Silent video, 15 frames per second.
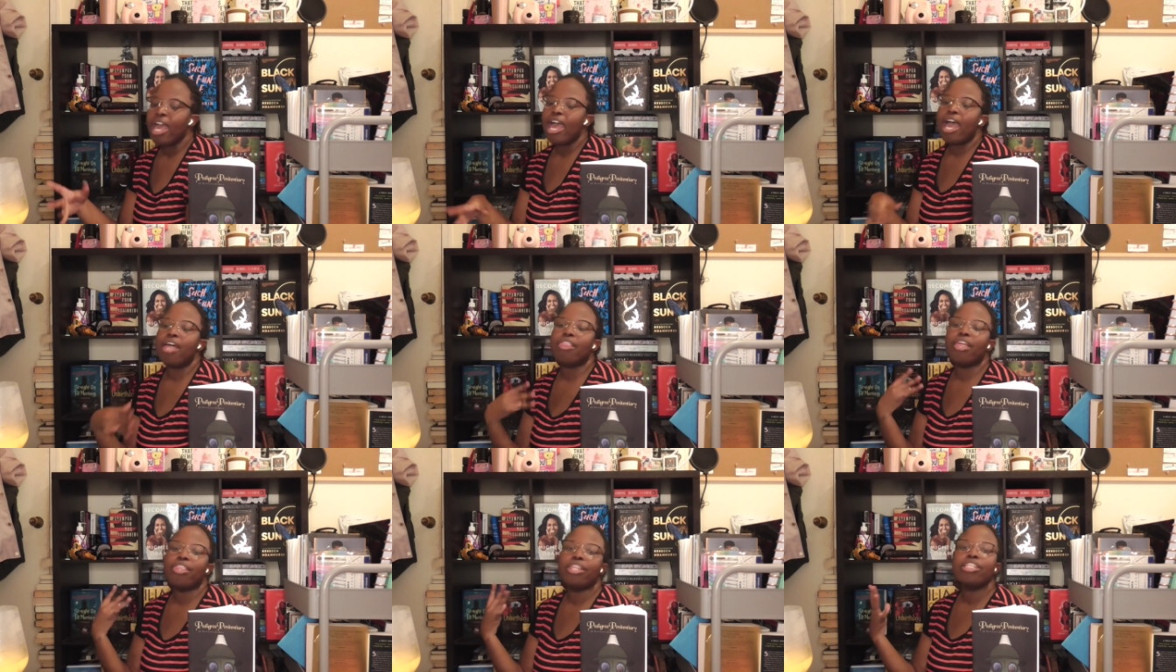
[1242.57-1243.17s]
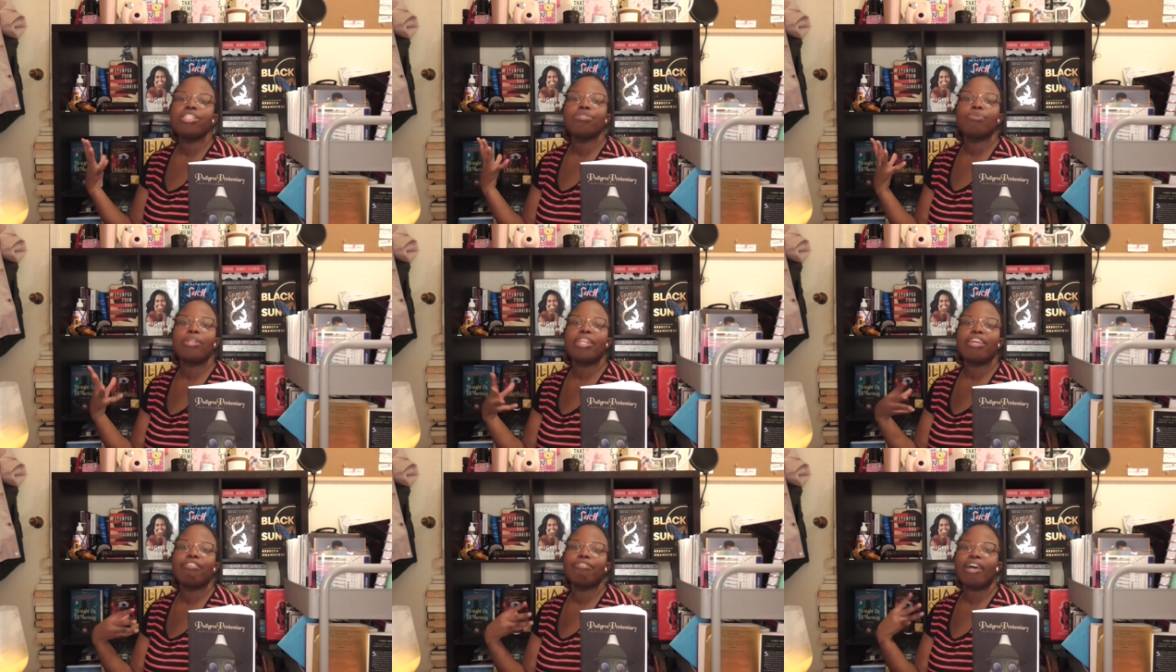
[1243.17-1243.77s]
And then this is
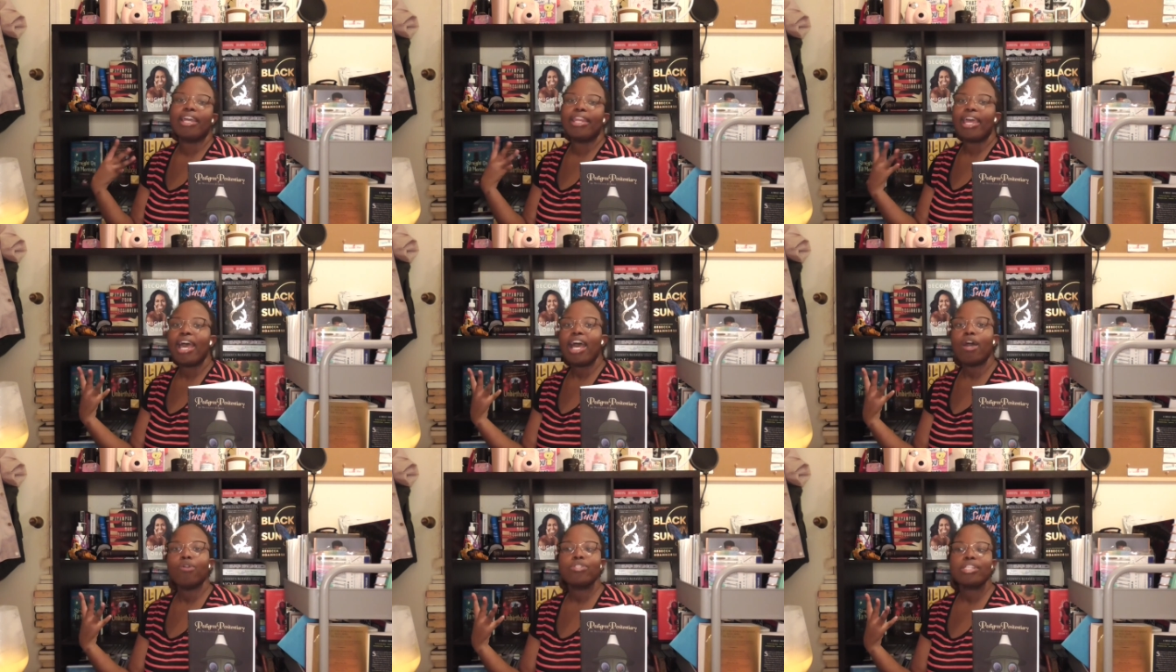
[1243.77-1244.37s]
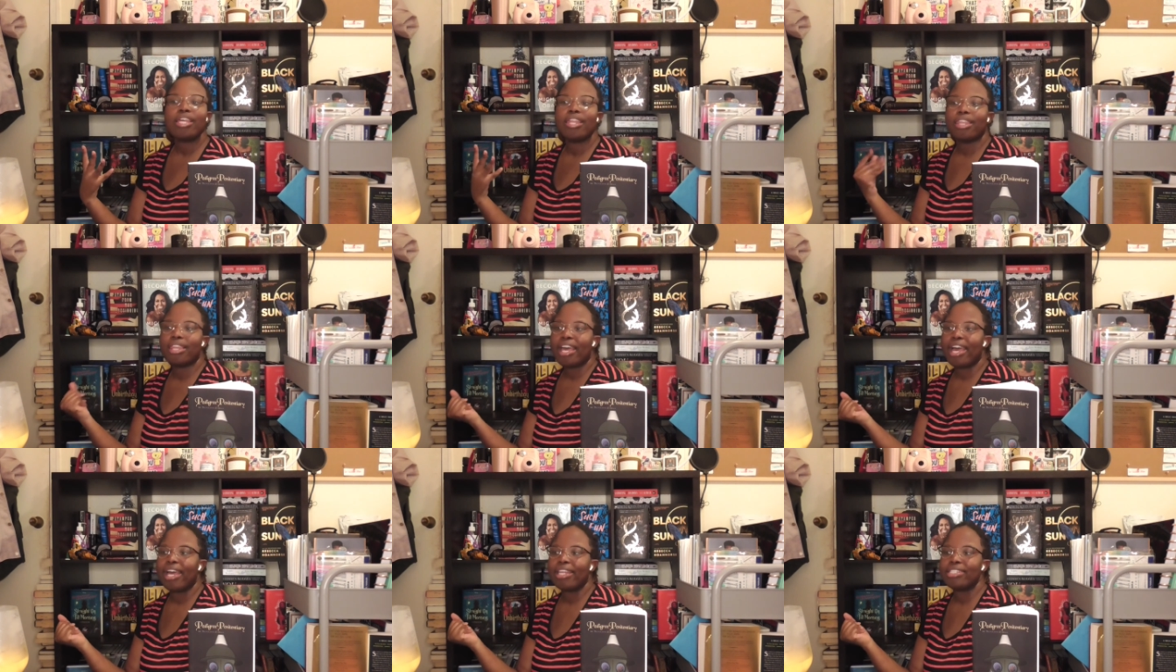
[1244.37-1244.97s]
when they find out
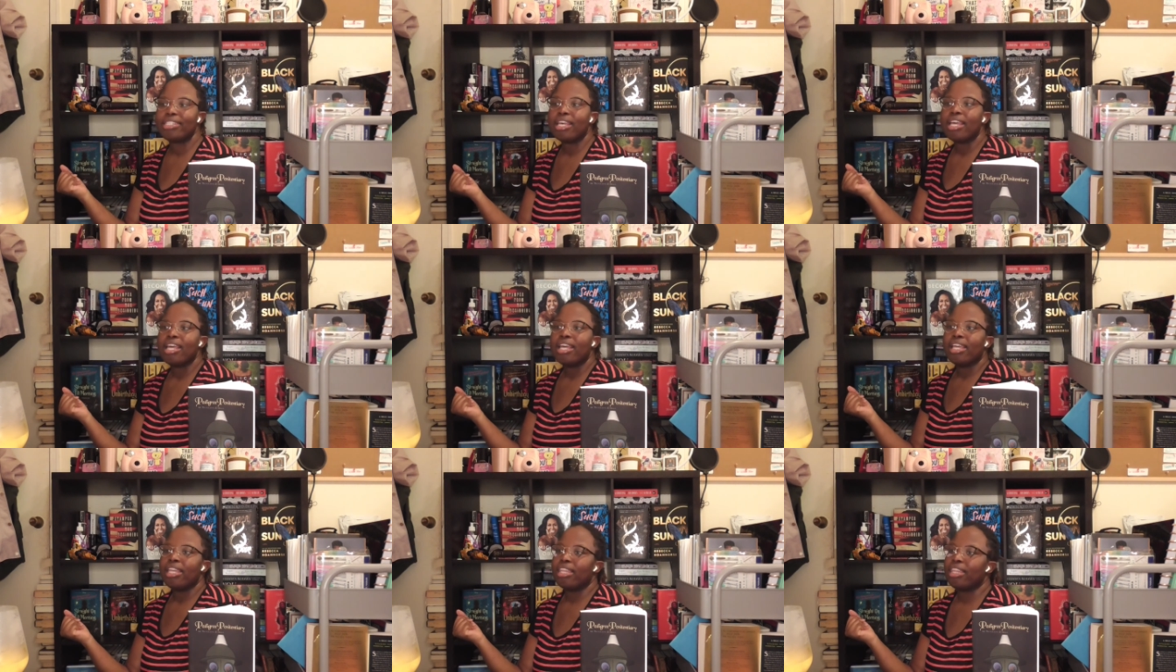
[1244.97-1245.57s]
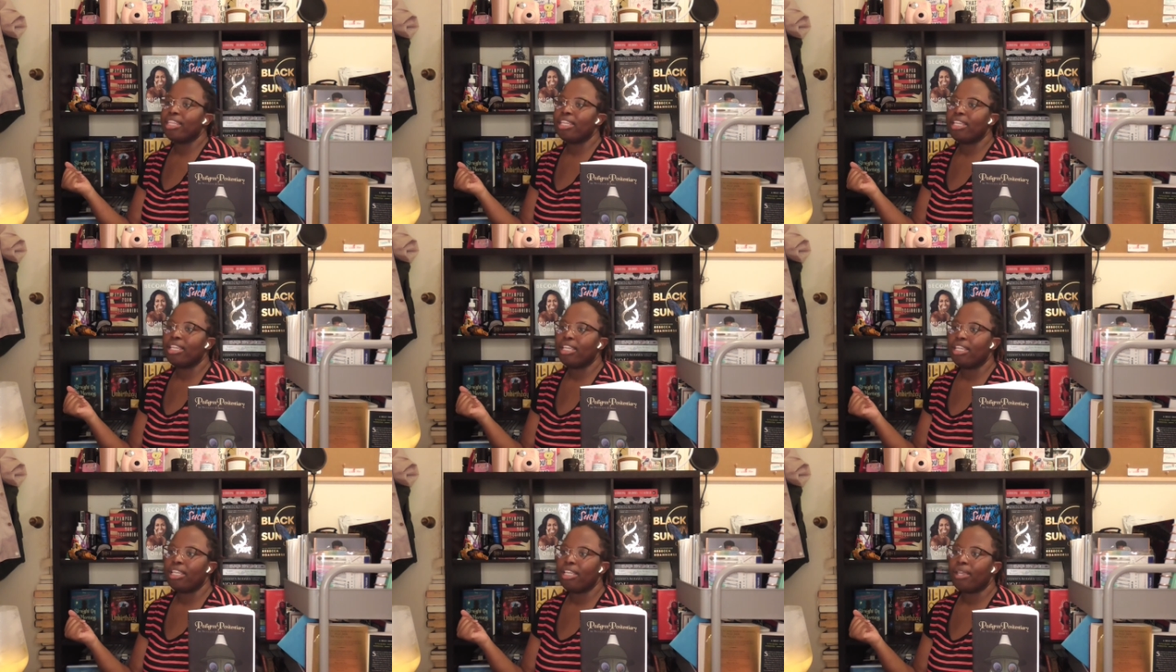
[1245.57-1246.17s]
that
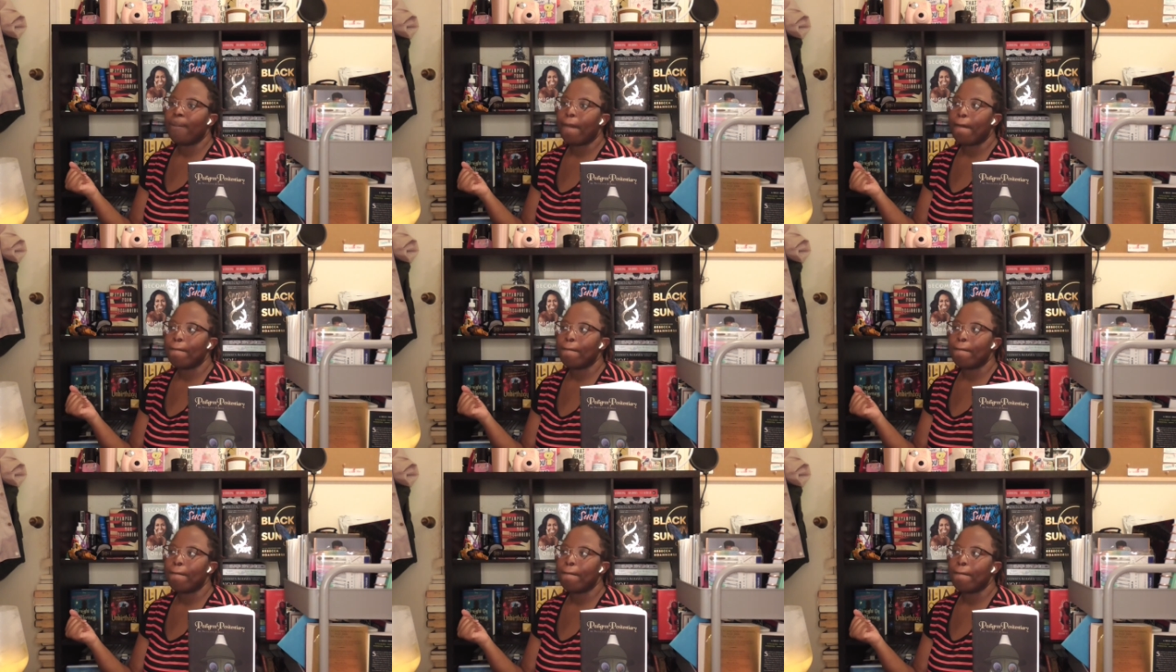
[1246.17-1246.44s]
the